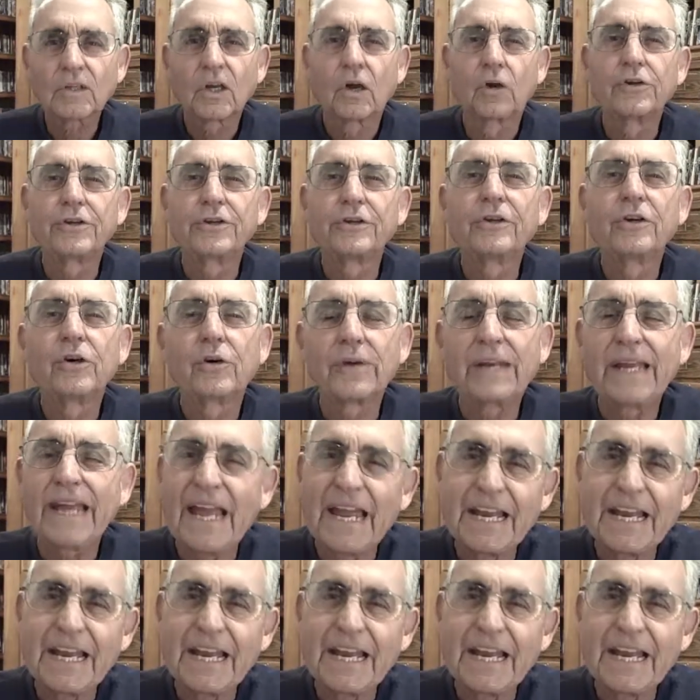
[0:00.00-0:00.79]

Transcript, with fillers: or you can go to